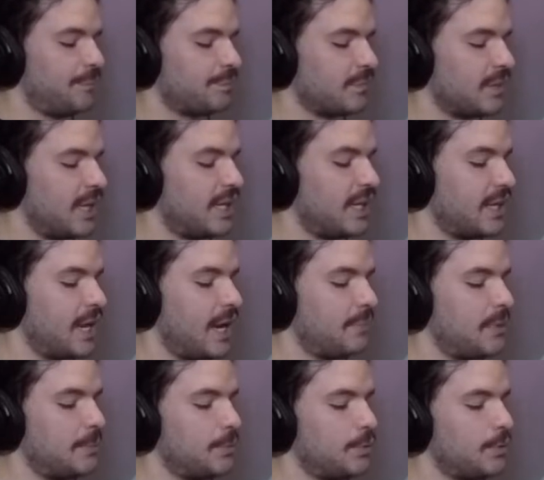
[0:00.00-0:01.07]
And like
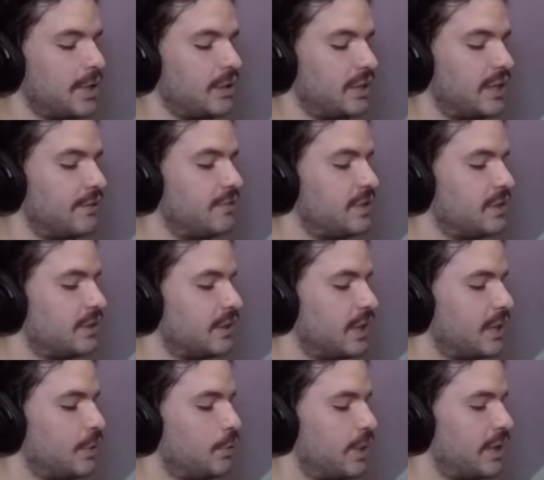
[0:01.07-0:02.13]
people who like lived
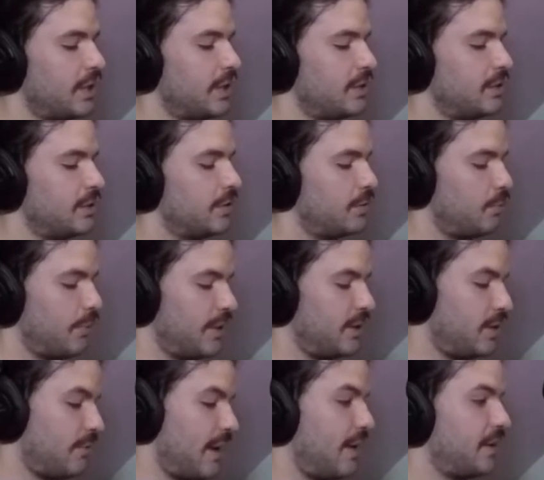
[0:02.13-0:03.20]
like who like went
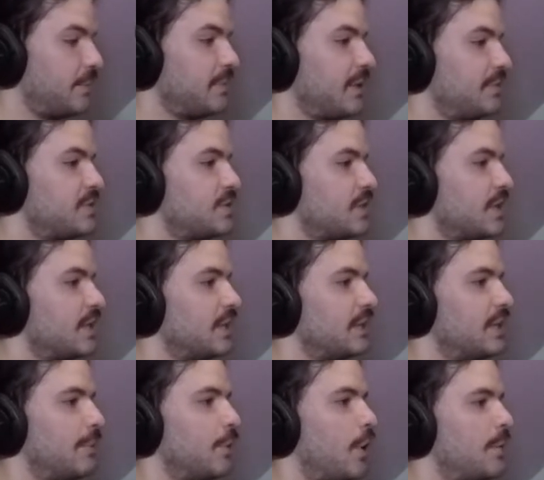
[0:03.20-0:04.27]
around him, they
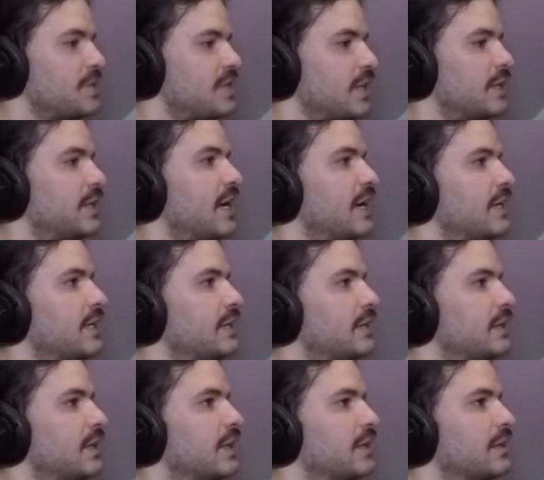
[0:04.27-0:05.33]
would always say like he
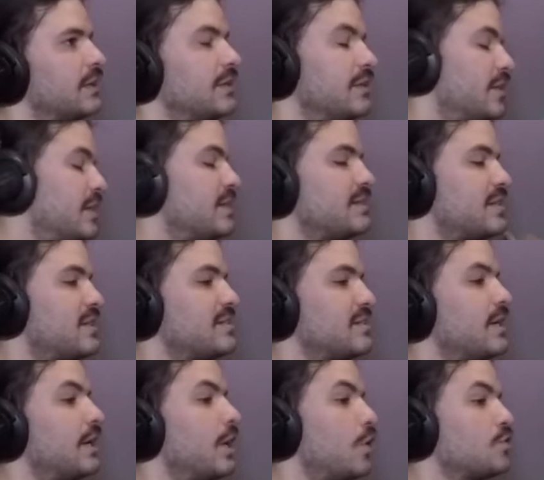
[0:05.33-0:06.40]
had like this,
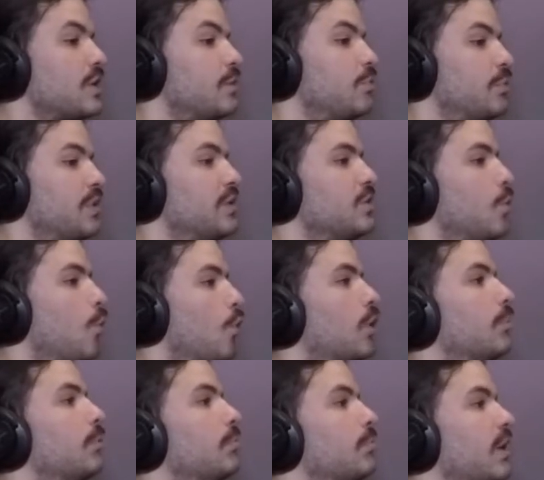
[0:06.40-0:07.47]
and he also had really
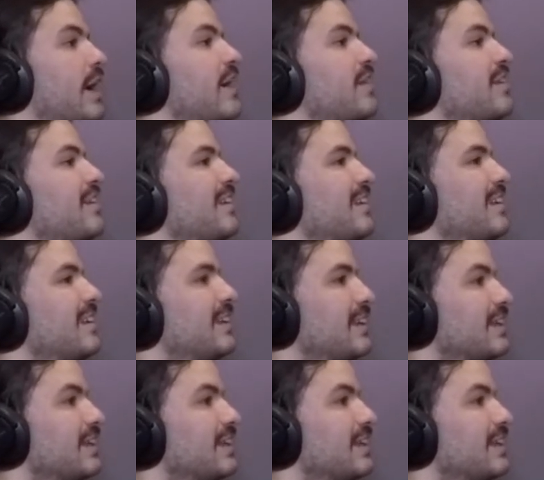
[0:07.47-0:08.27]
horrible breath. Yeah.